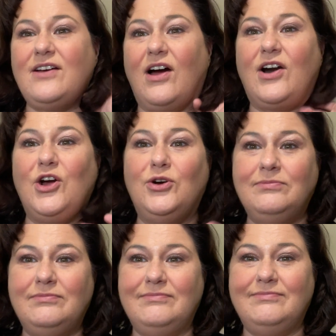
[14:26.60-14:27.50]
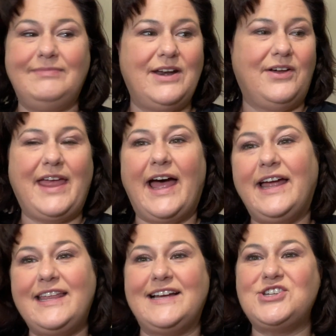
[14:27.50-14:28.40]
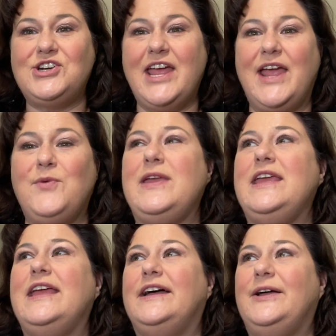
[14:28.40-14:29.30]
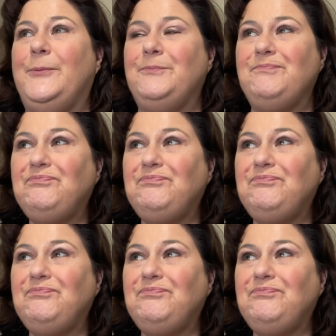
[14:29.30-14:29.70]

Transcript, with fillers: are home and all that. Yesterday, we um,